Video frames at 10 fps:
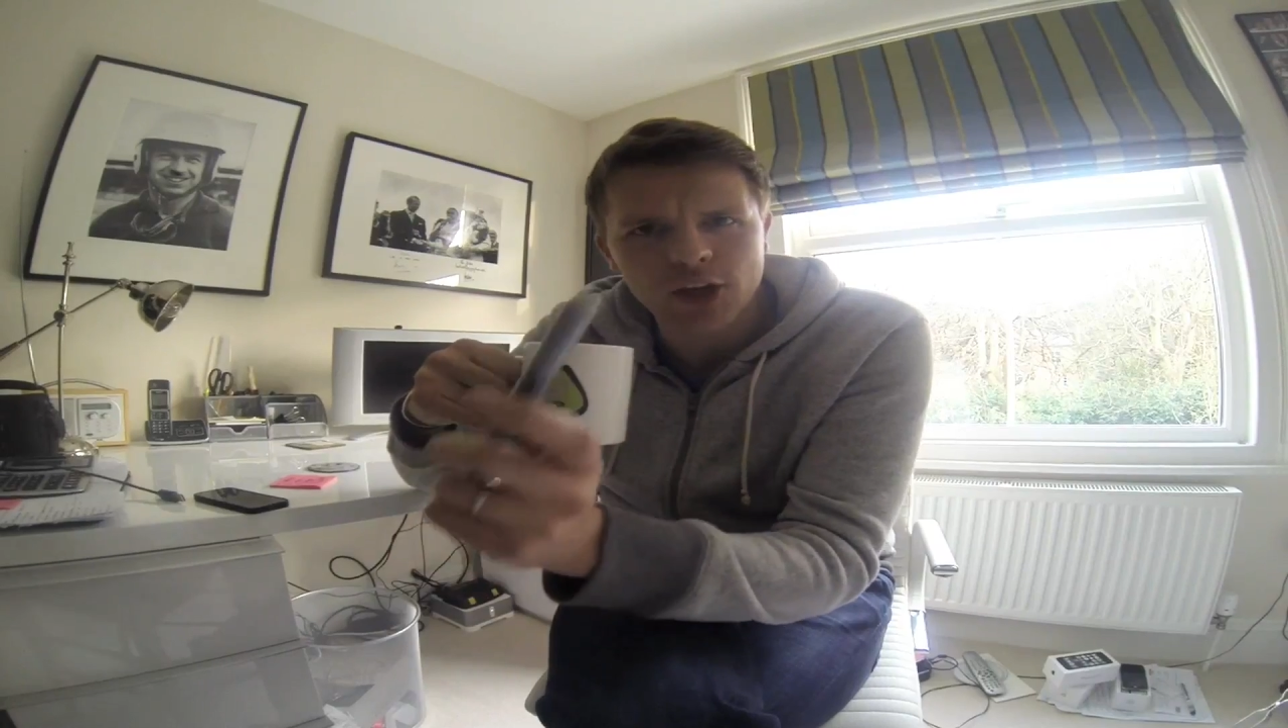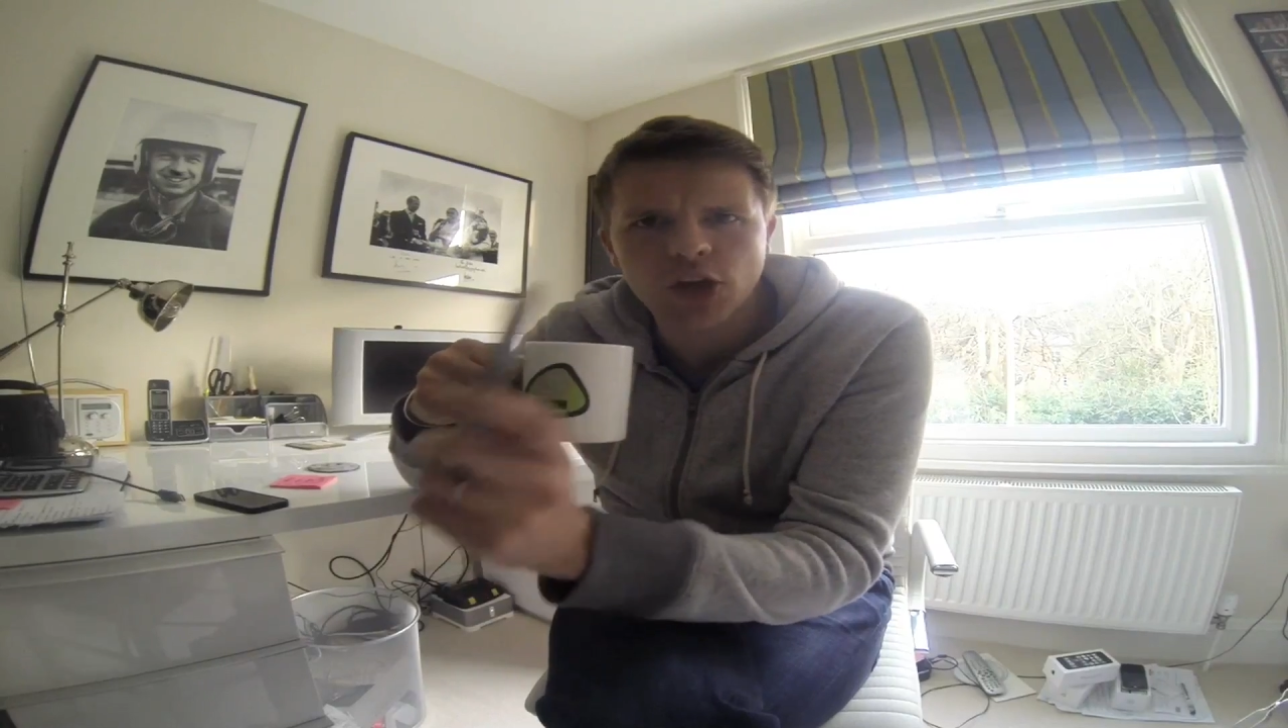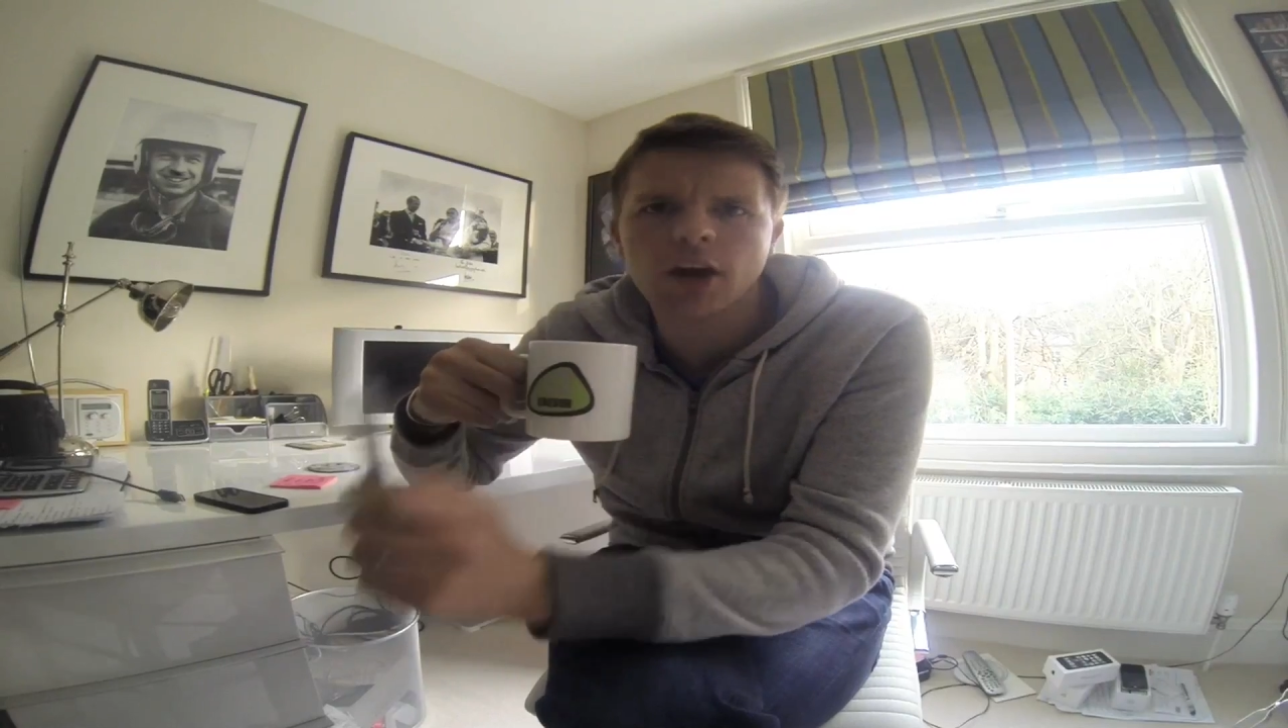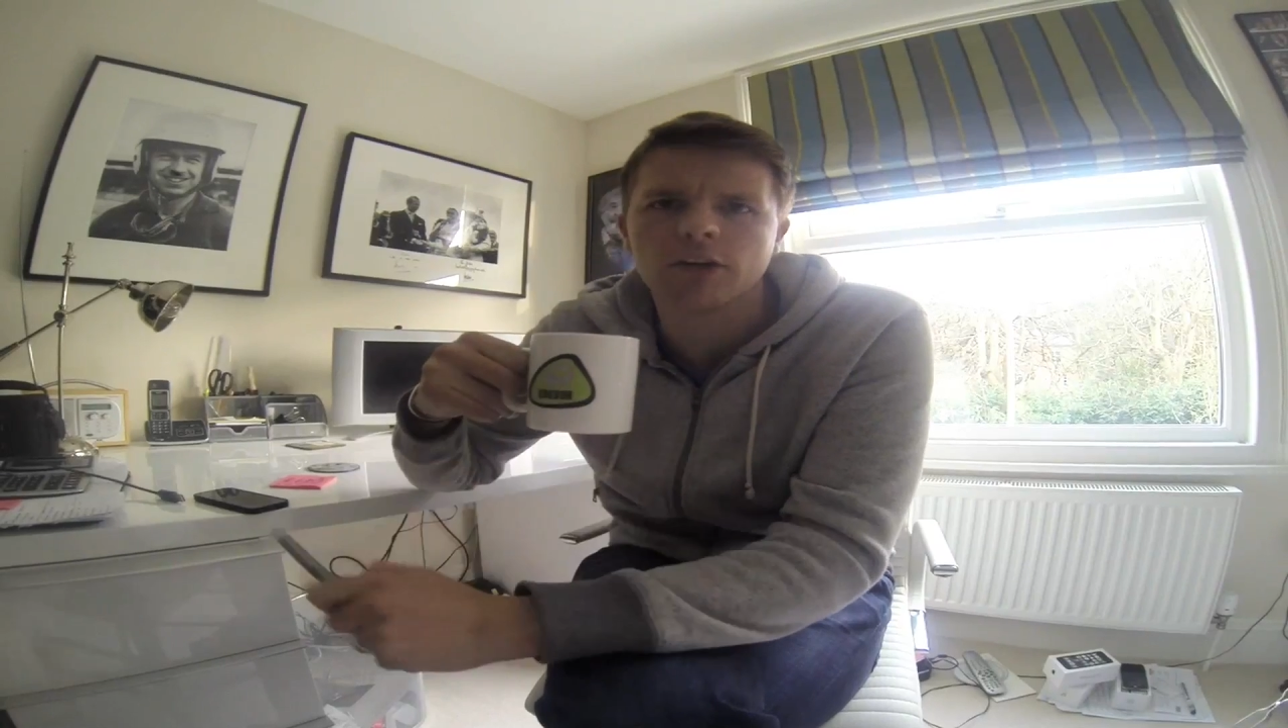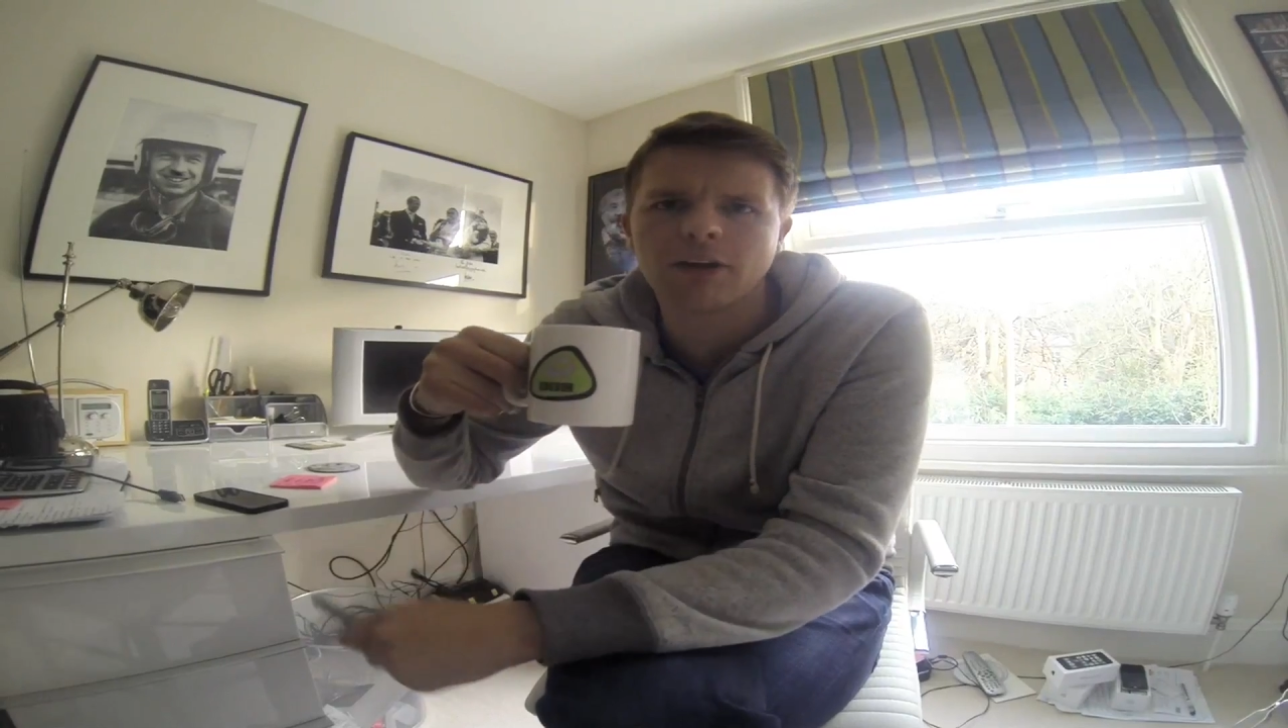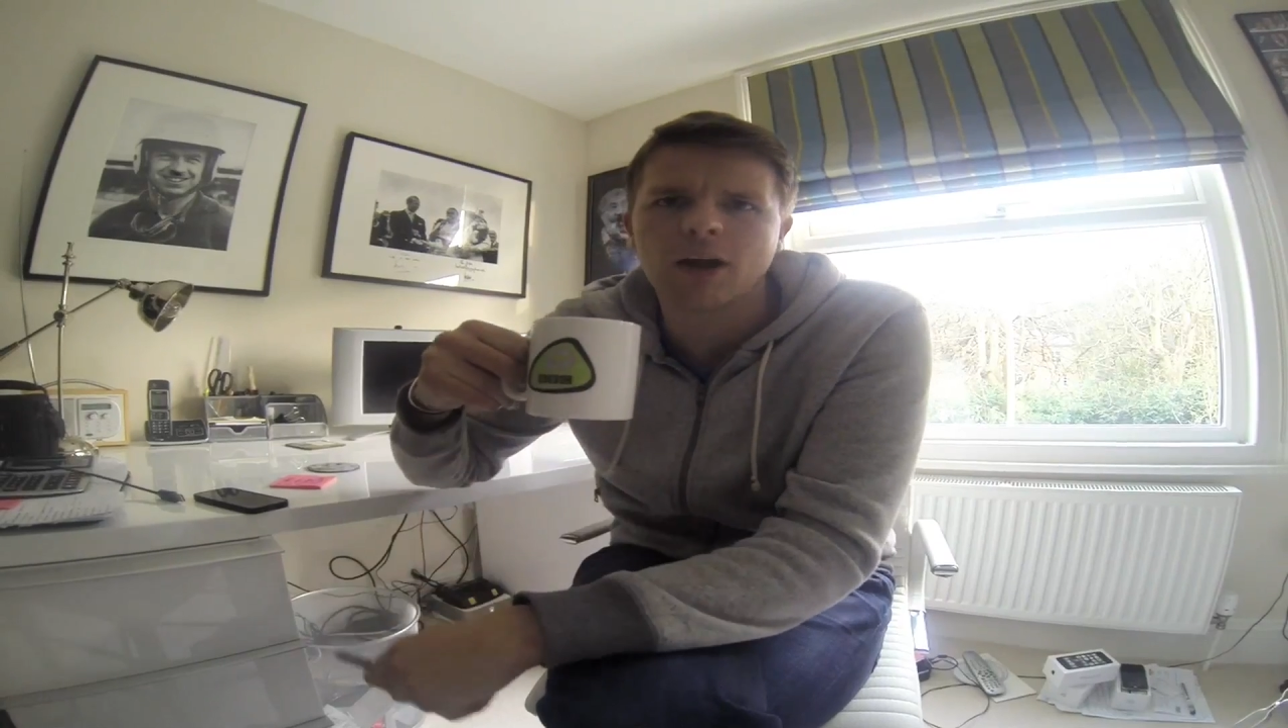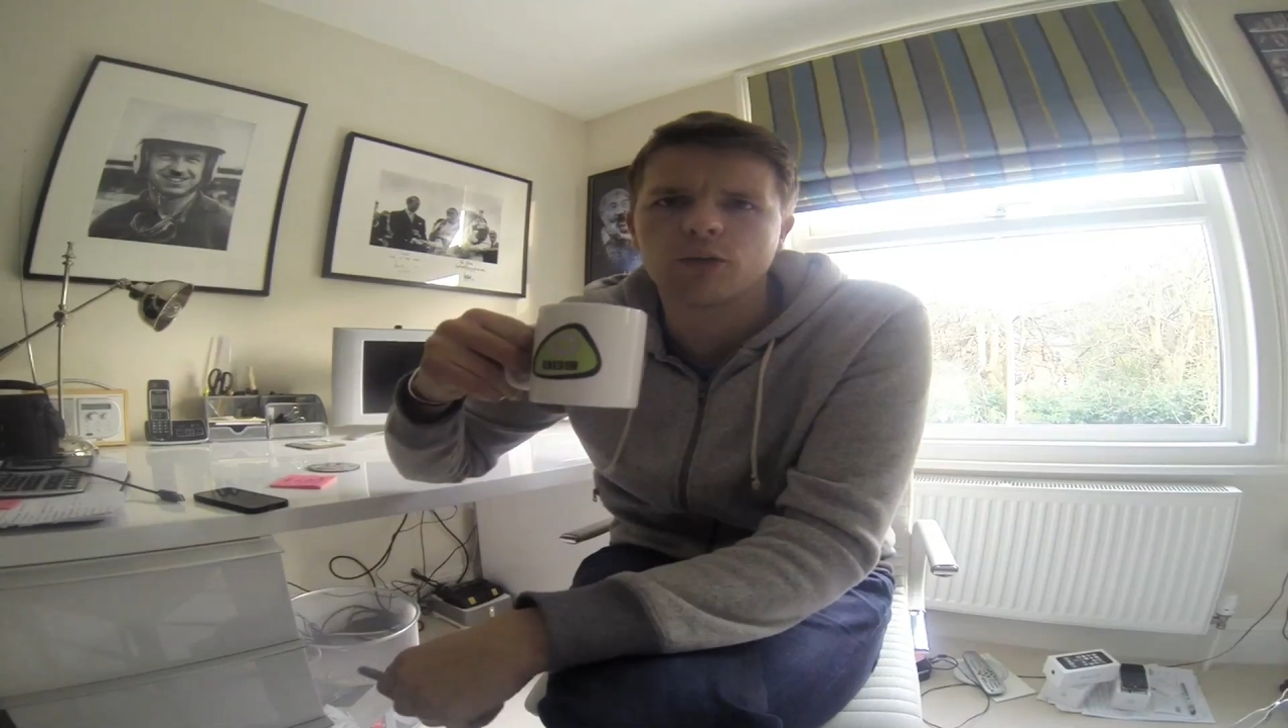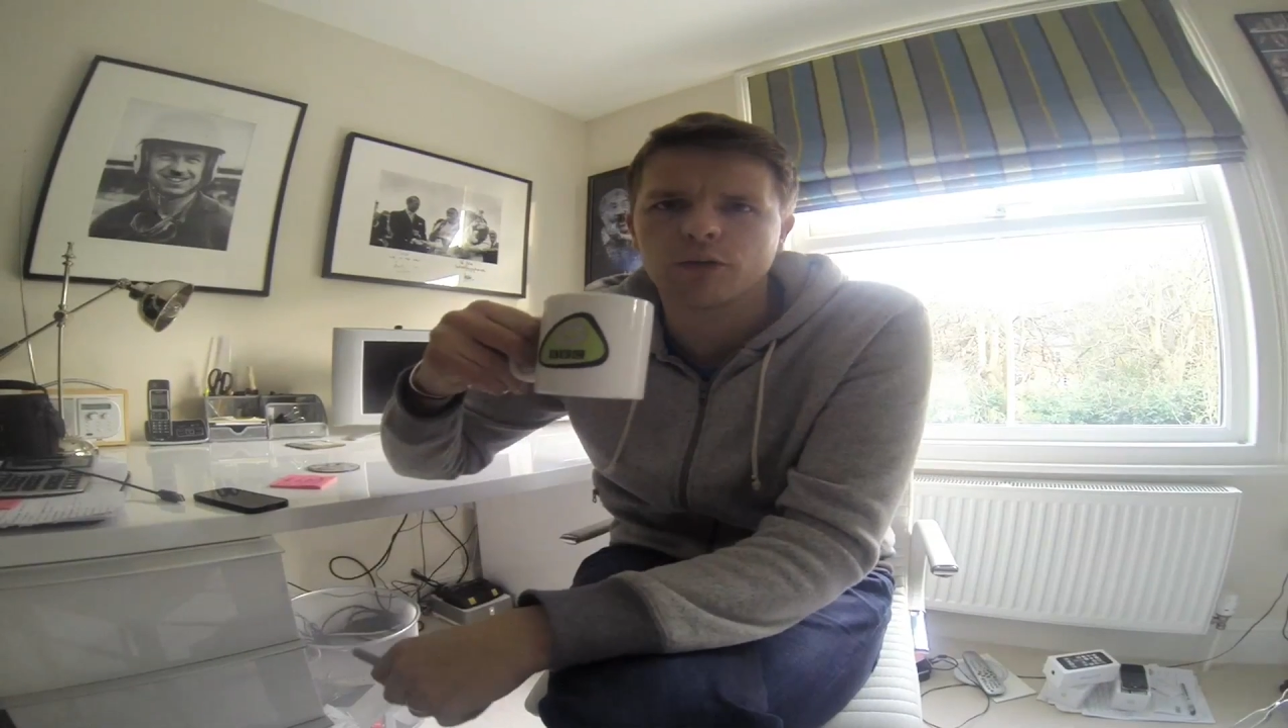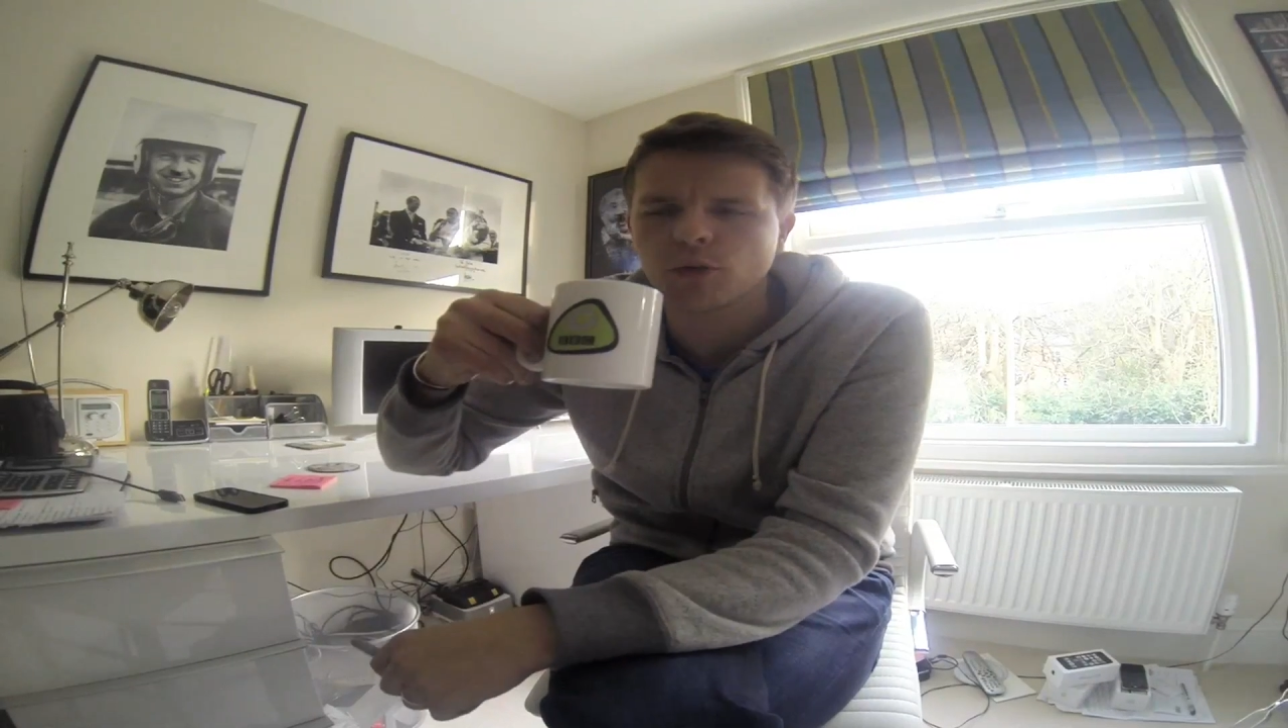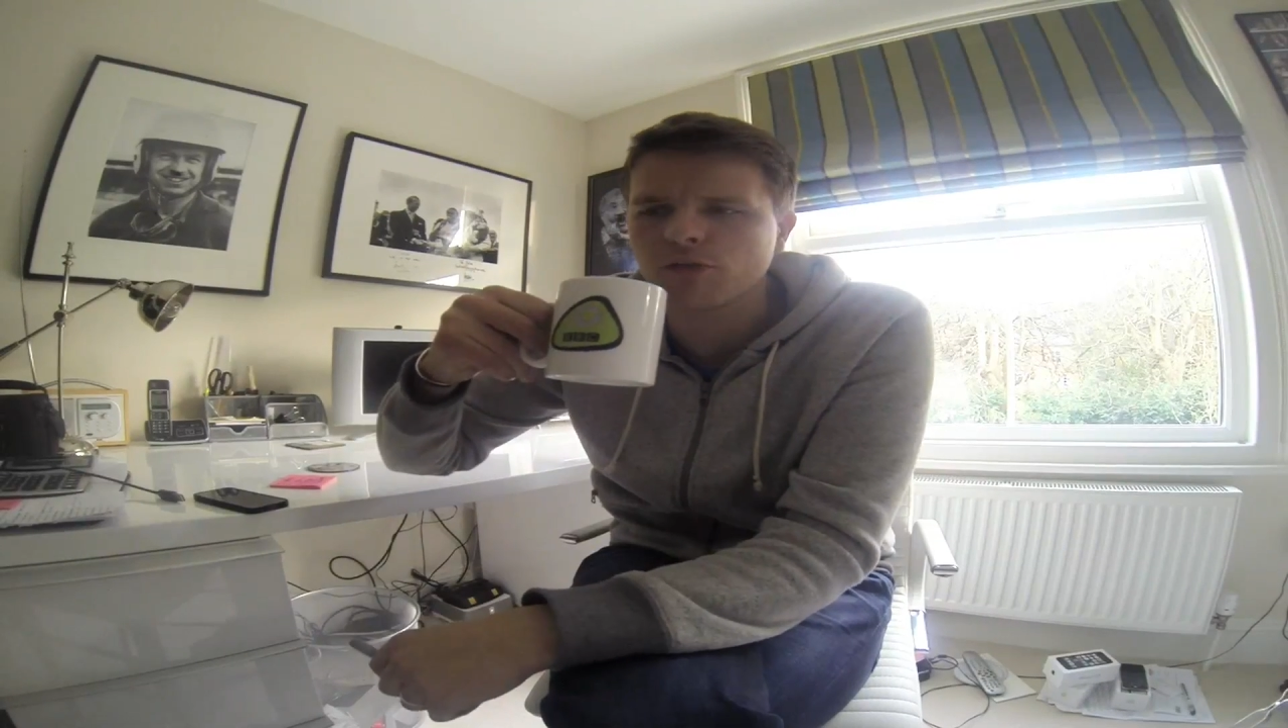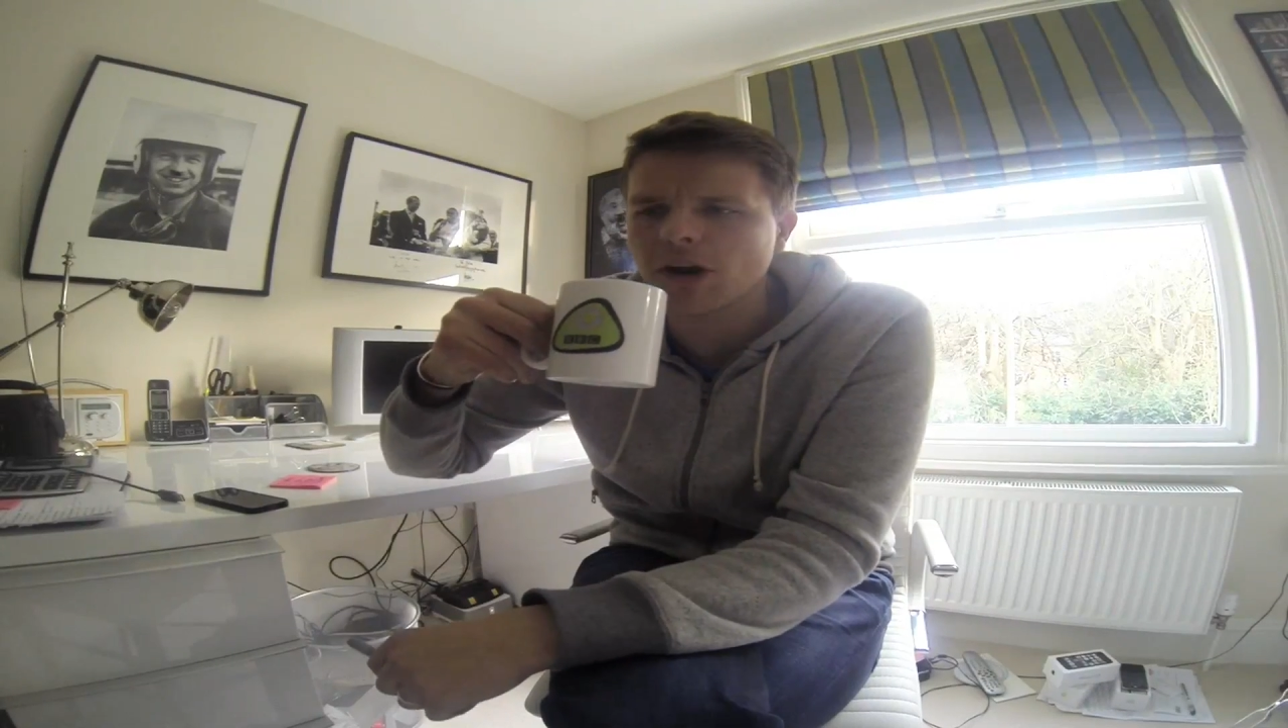turnaround from